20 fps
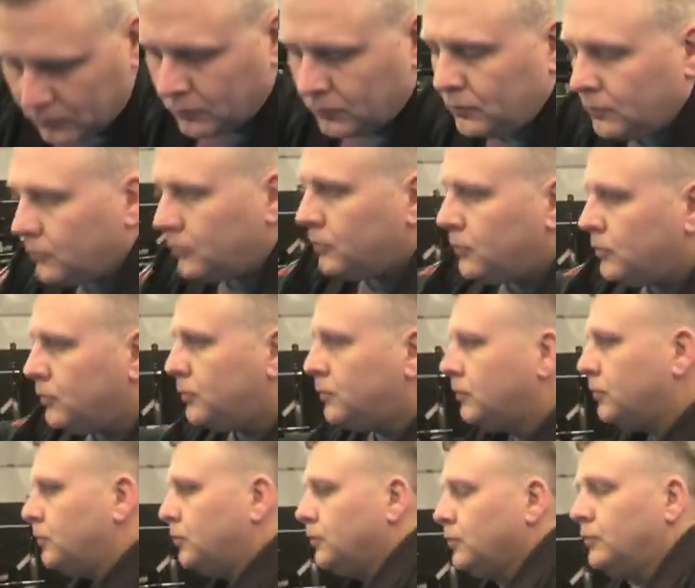
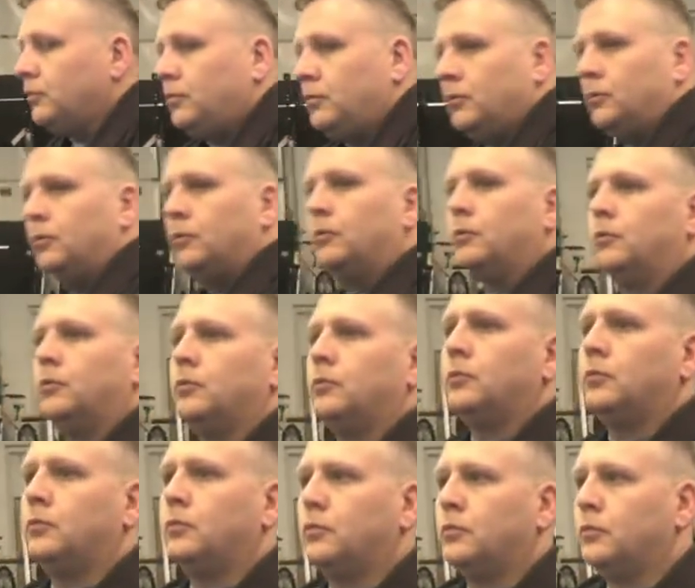
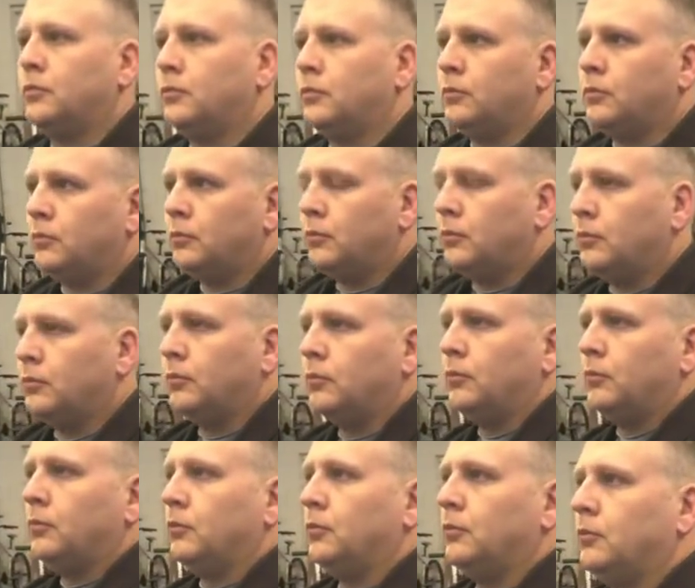
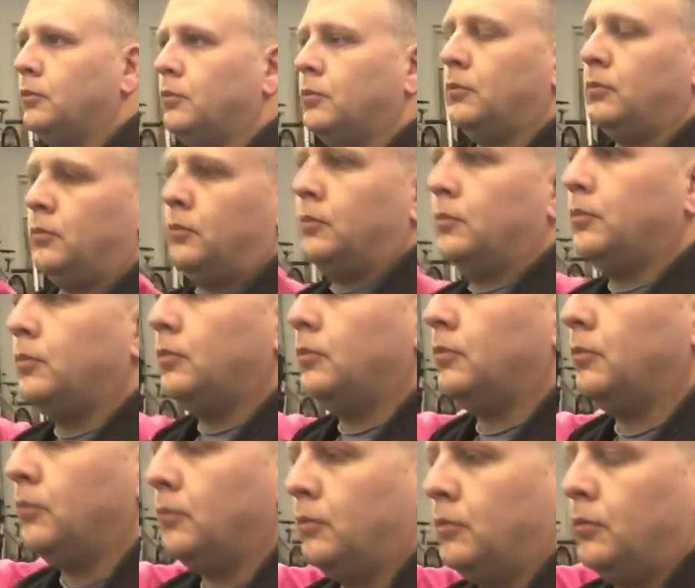
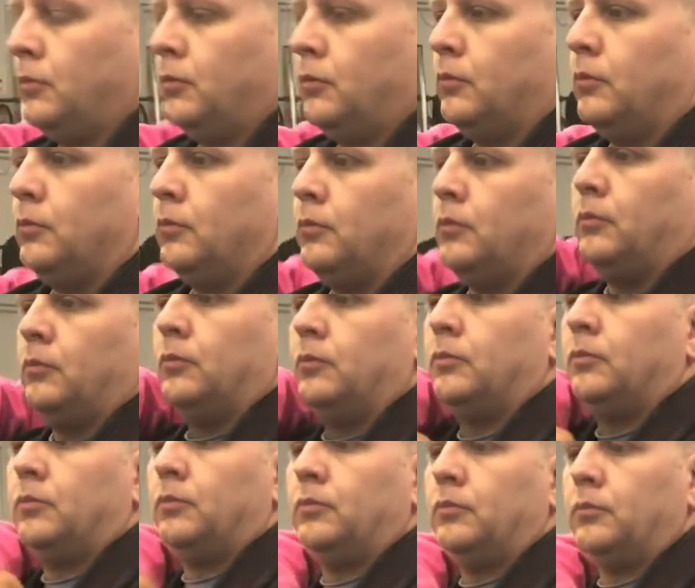
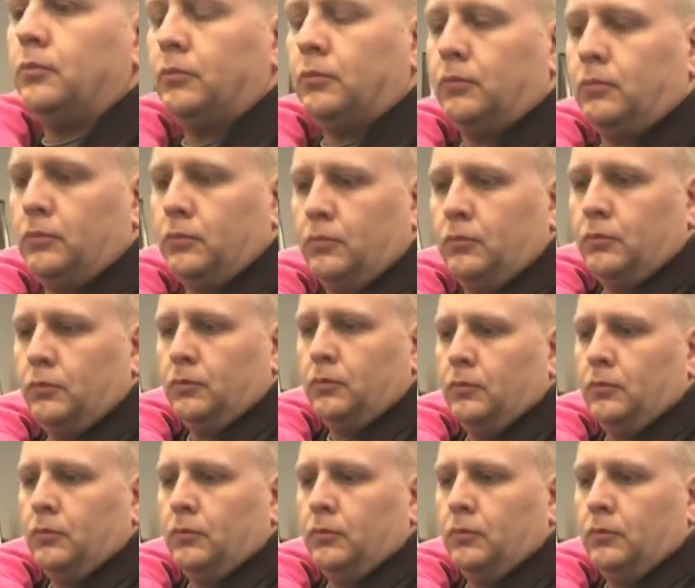[no speech]